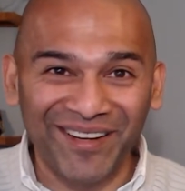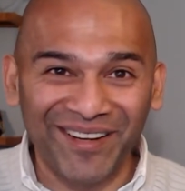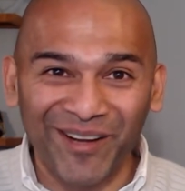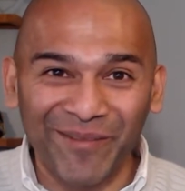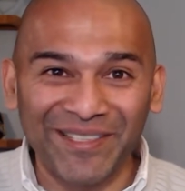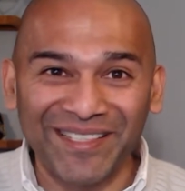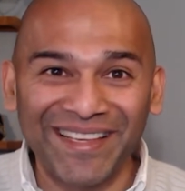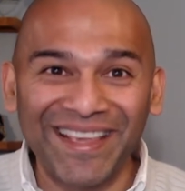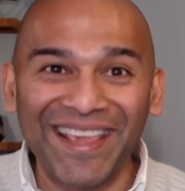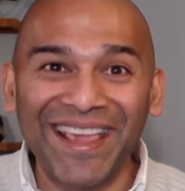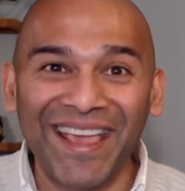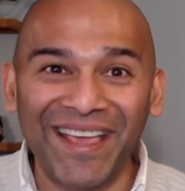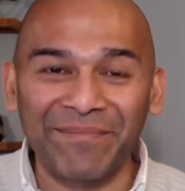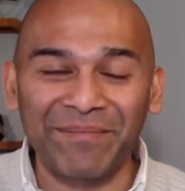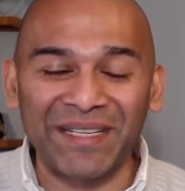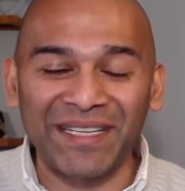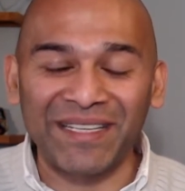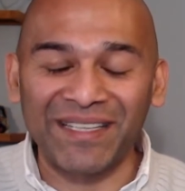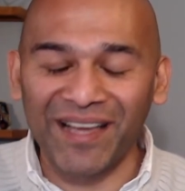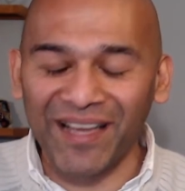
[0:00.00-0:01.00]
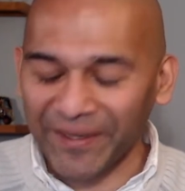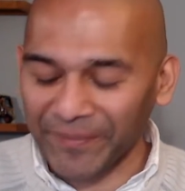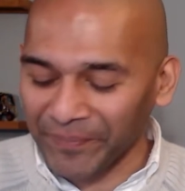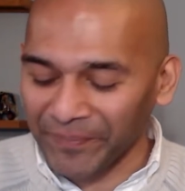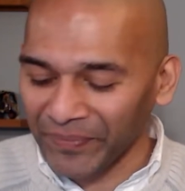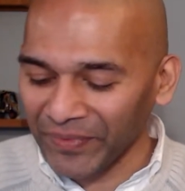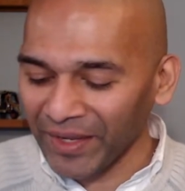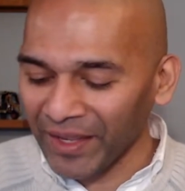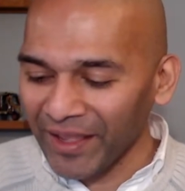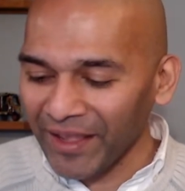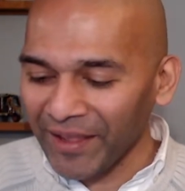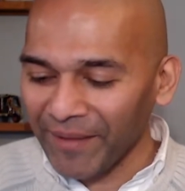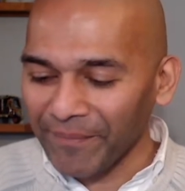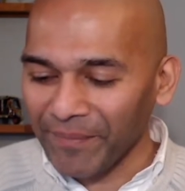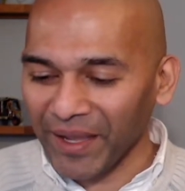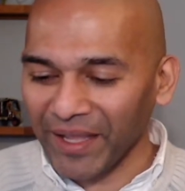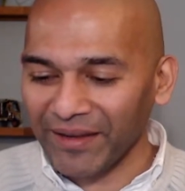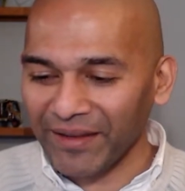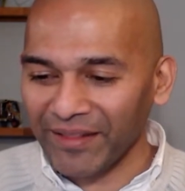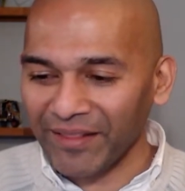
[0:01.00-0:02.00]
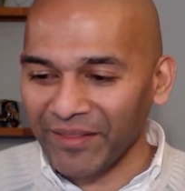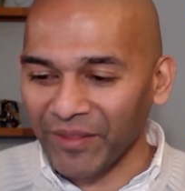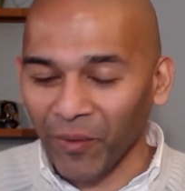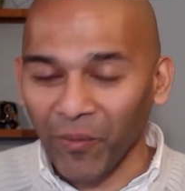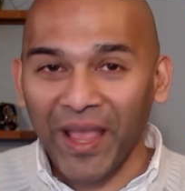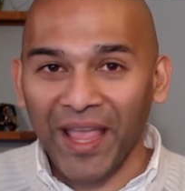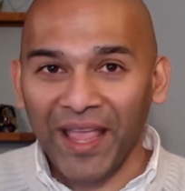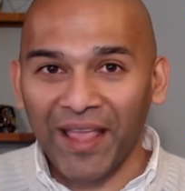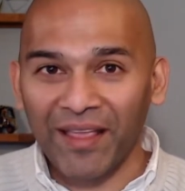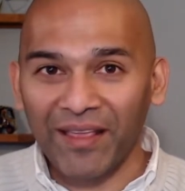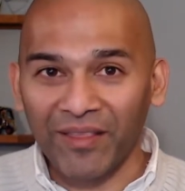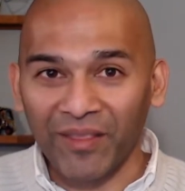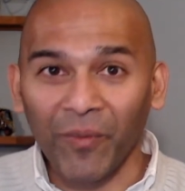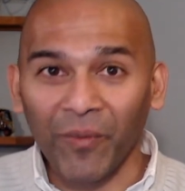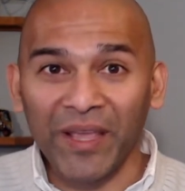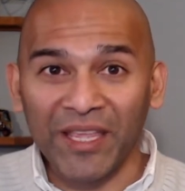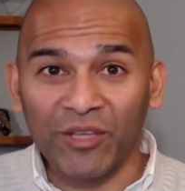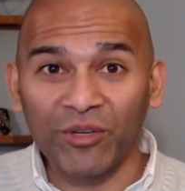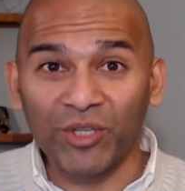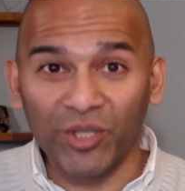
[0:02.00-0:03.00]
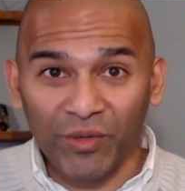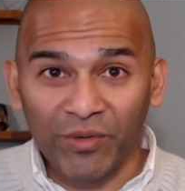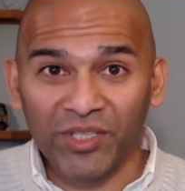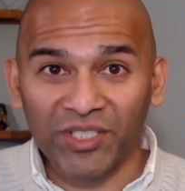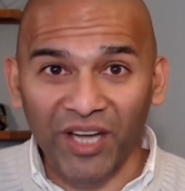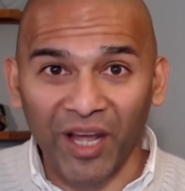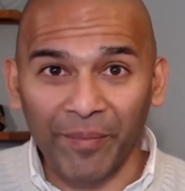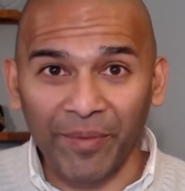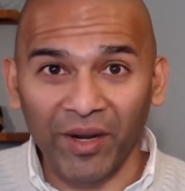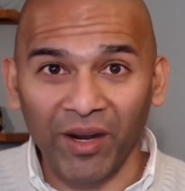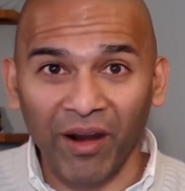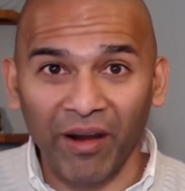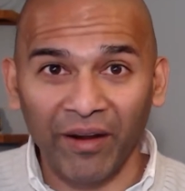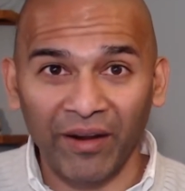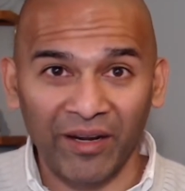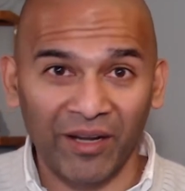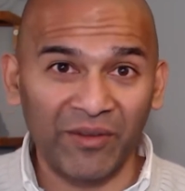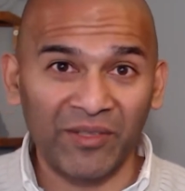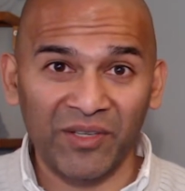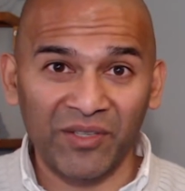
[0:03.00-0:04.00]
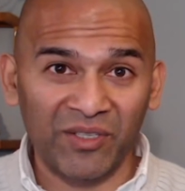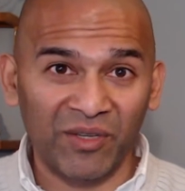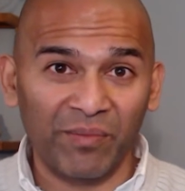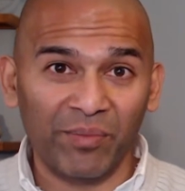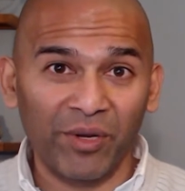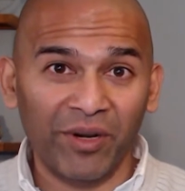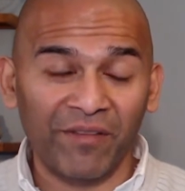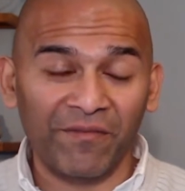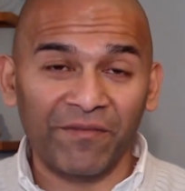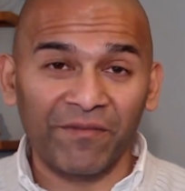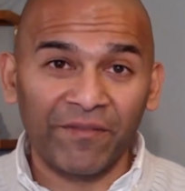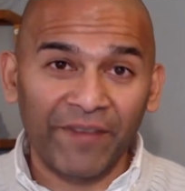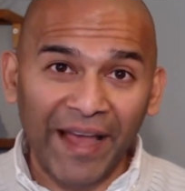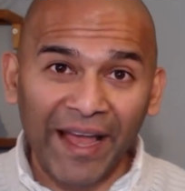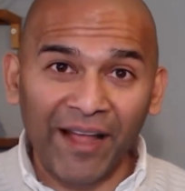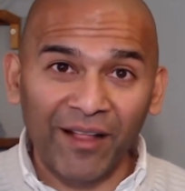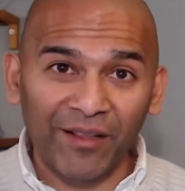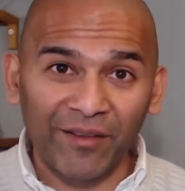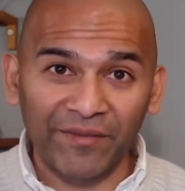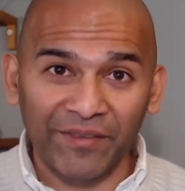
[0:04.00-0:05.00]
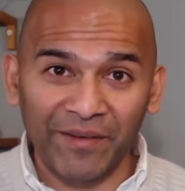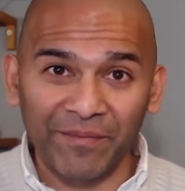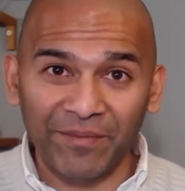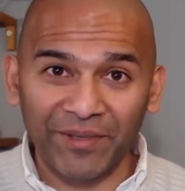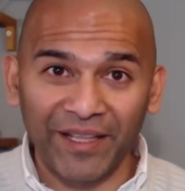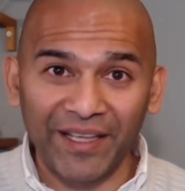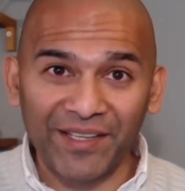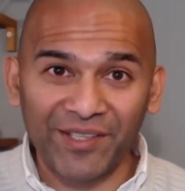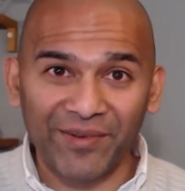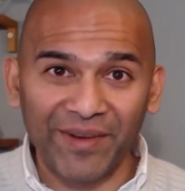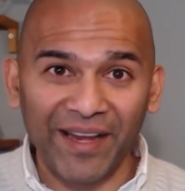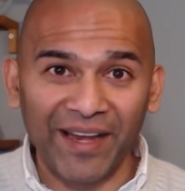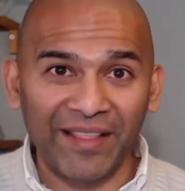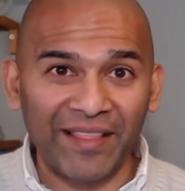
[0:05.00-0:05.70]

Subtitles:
It almost can't be done. But the way you do stop a garden hose is you put a valve in place, right?